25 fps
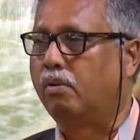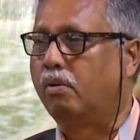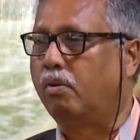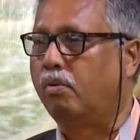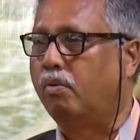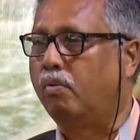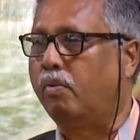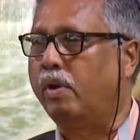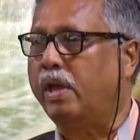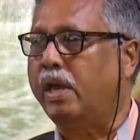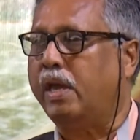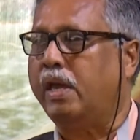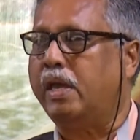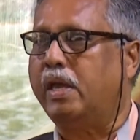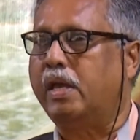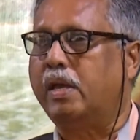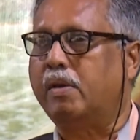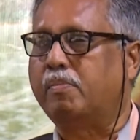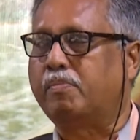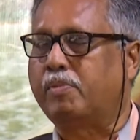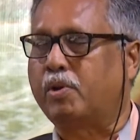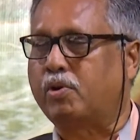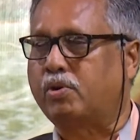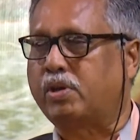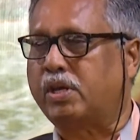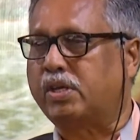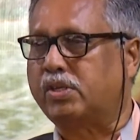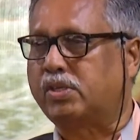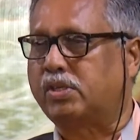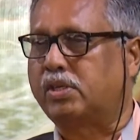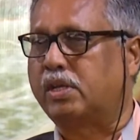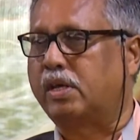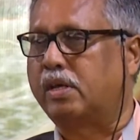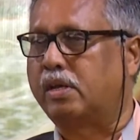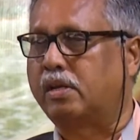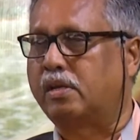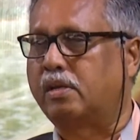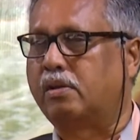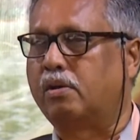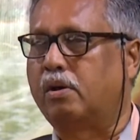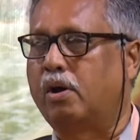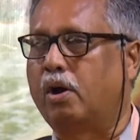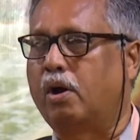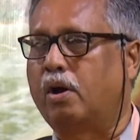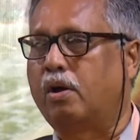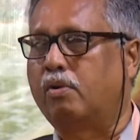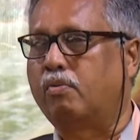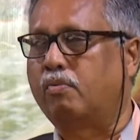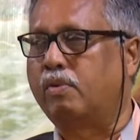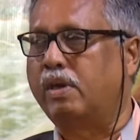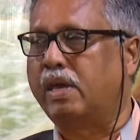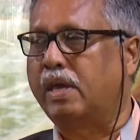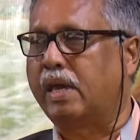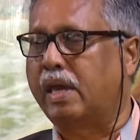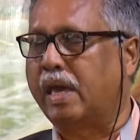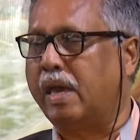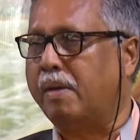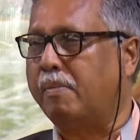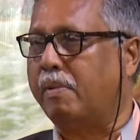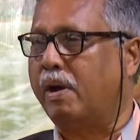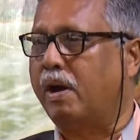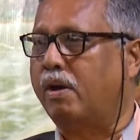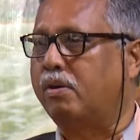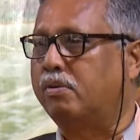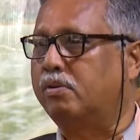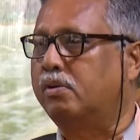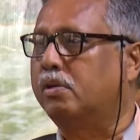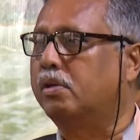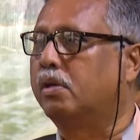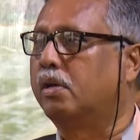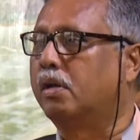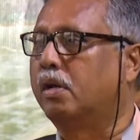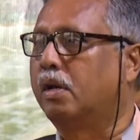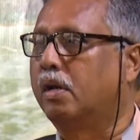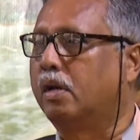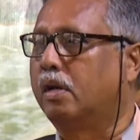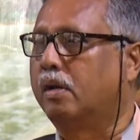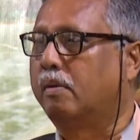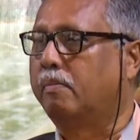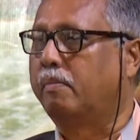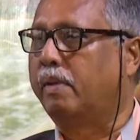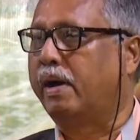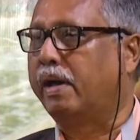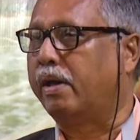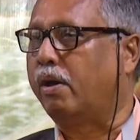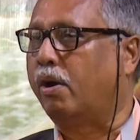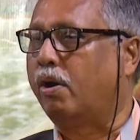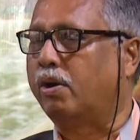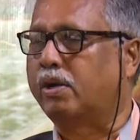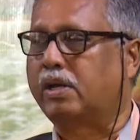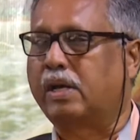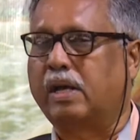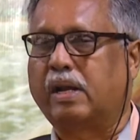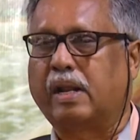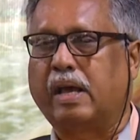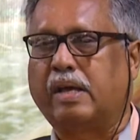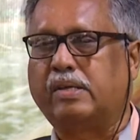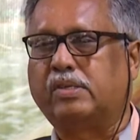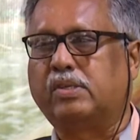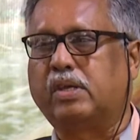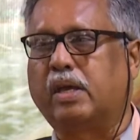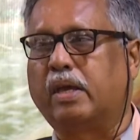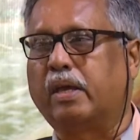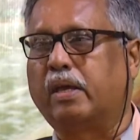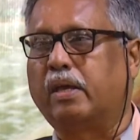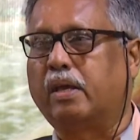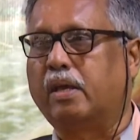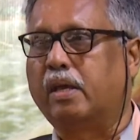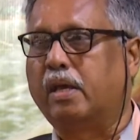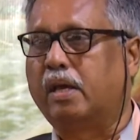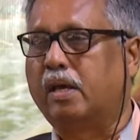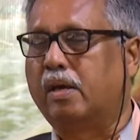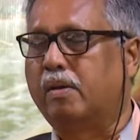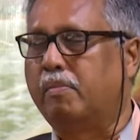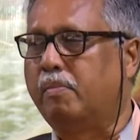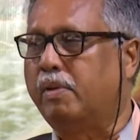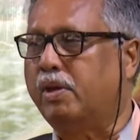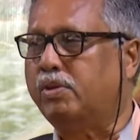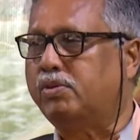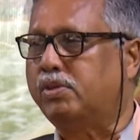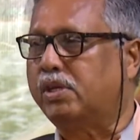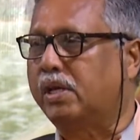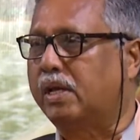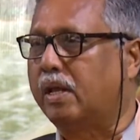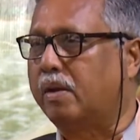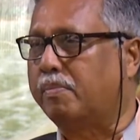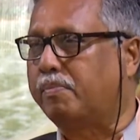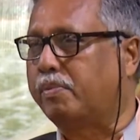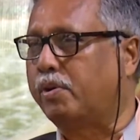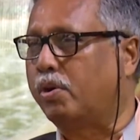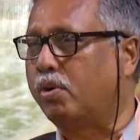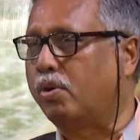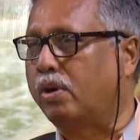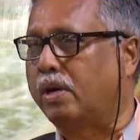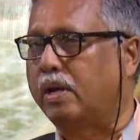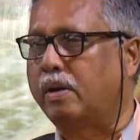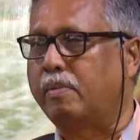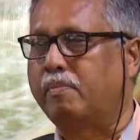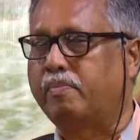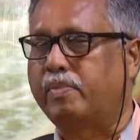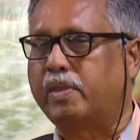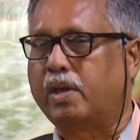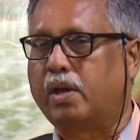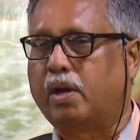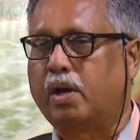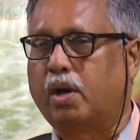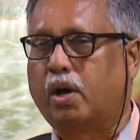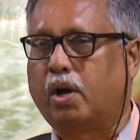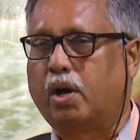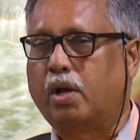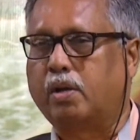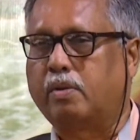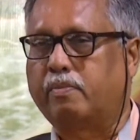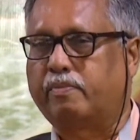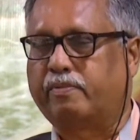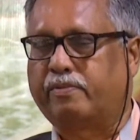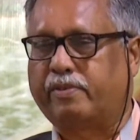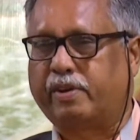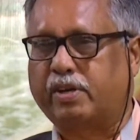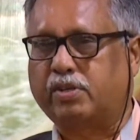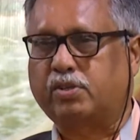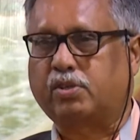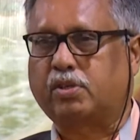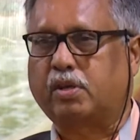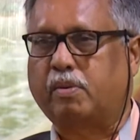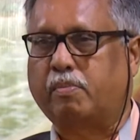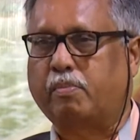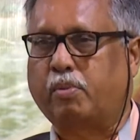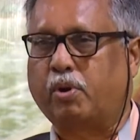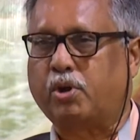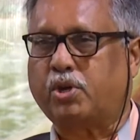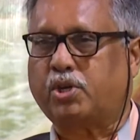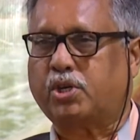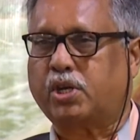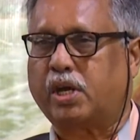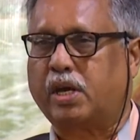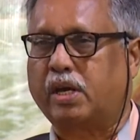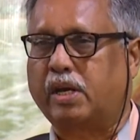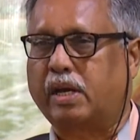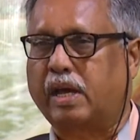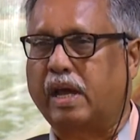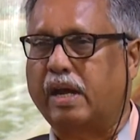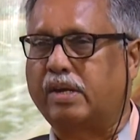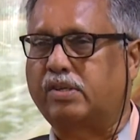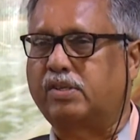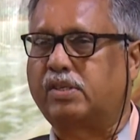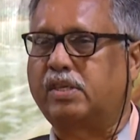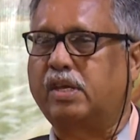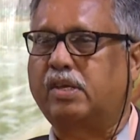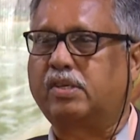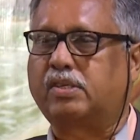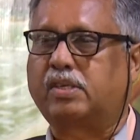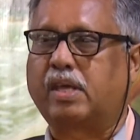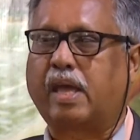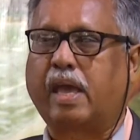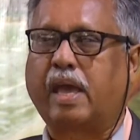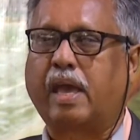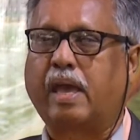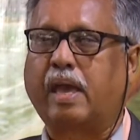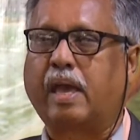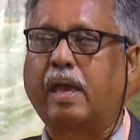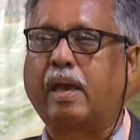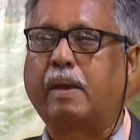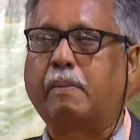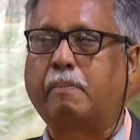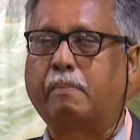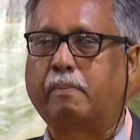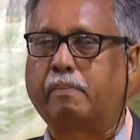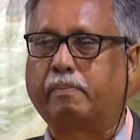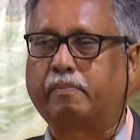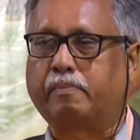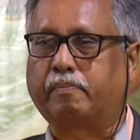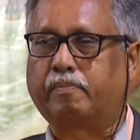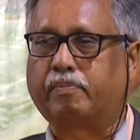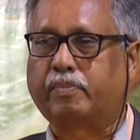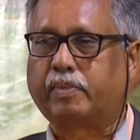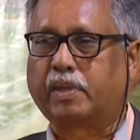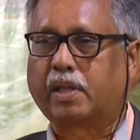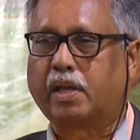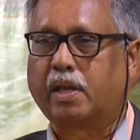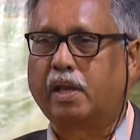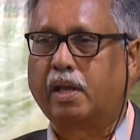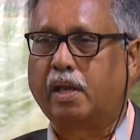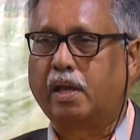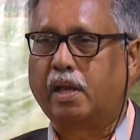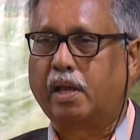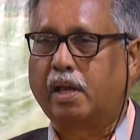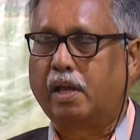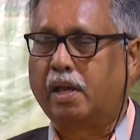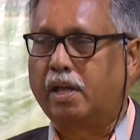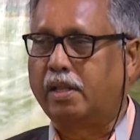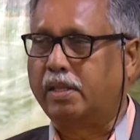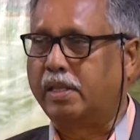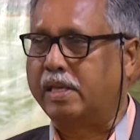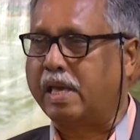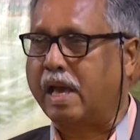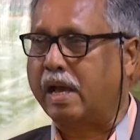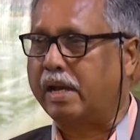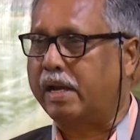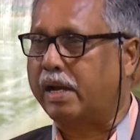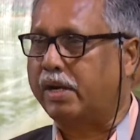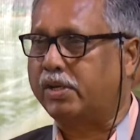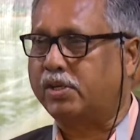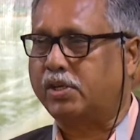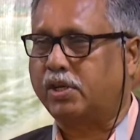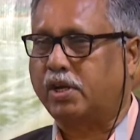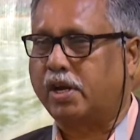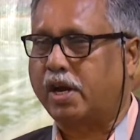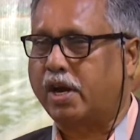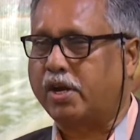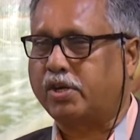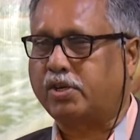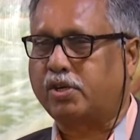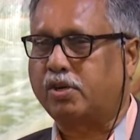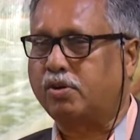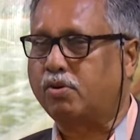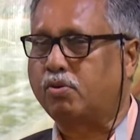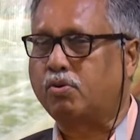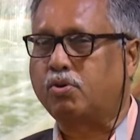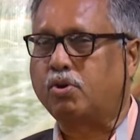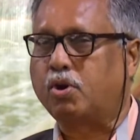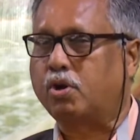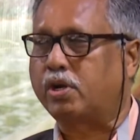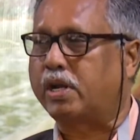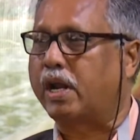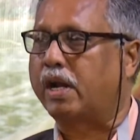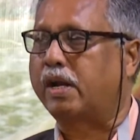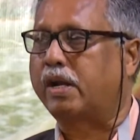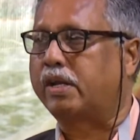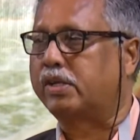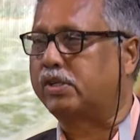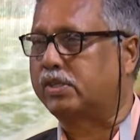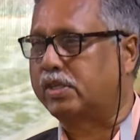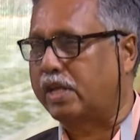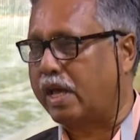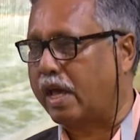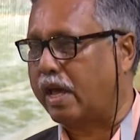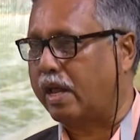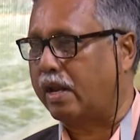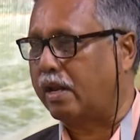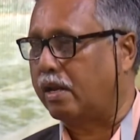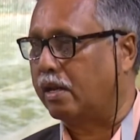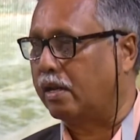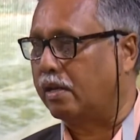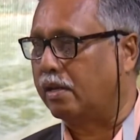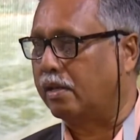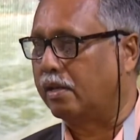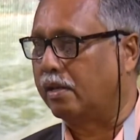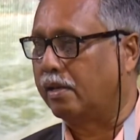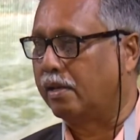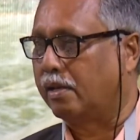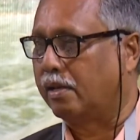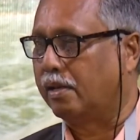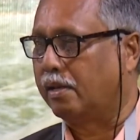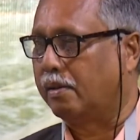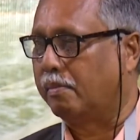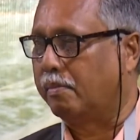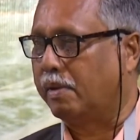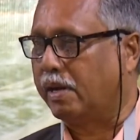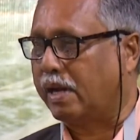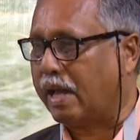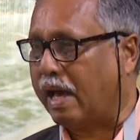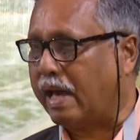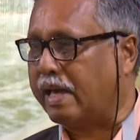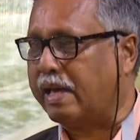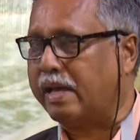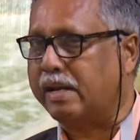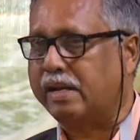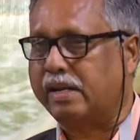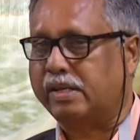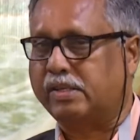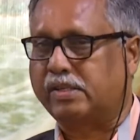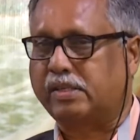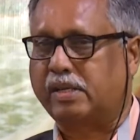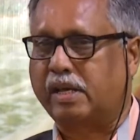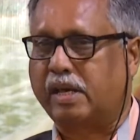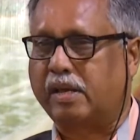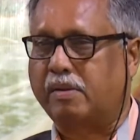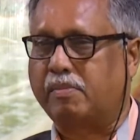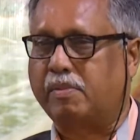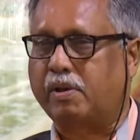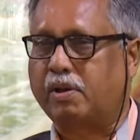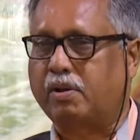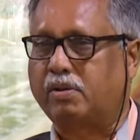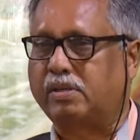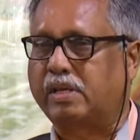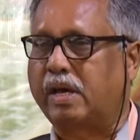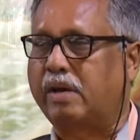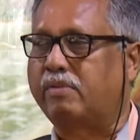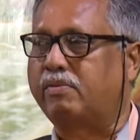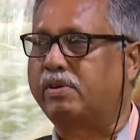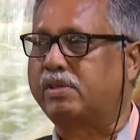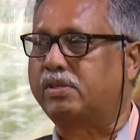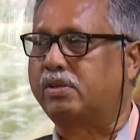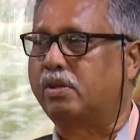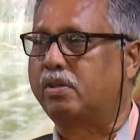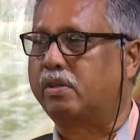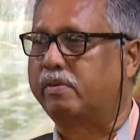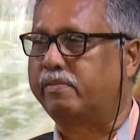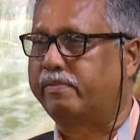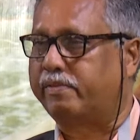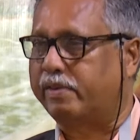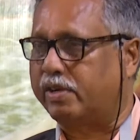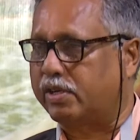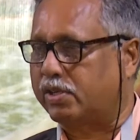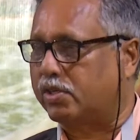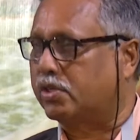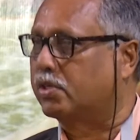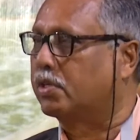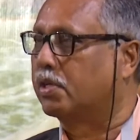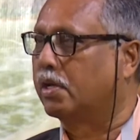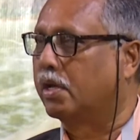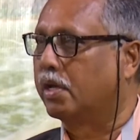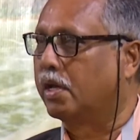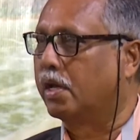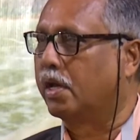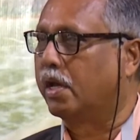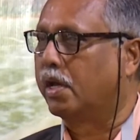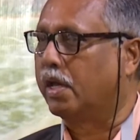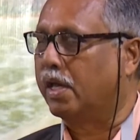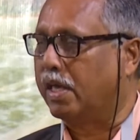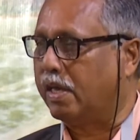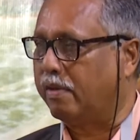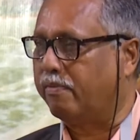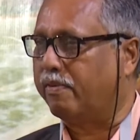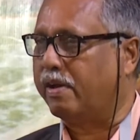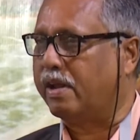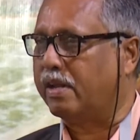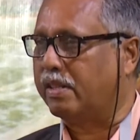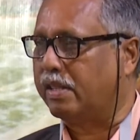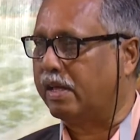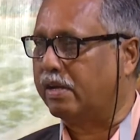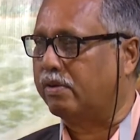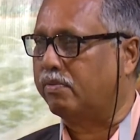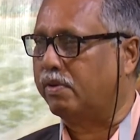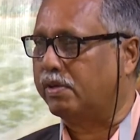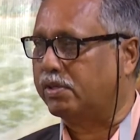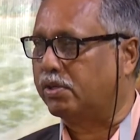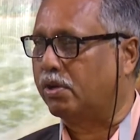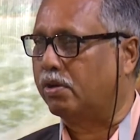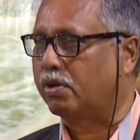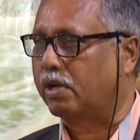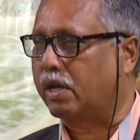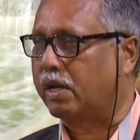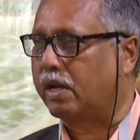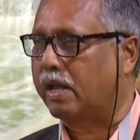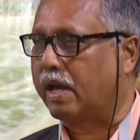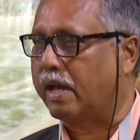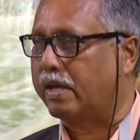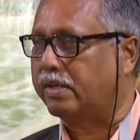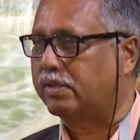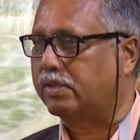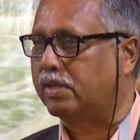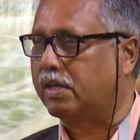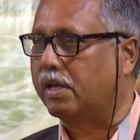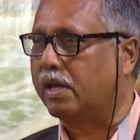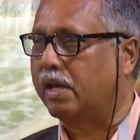We protested, or we came out by organizing musical program on 1st of Boishak at 6 a.m. The younger generation would not understand, but I understand because I was on the first event that was organized.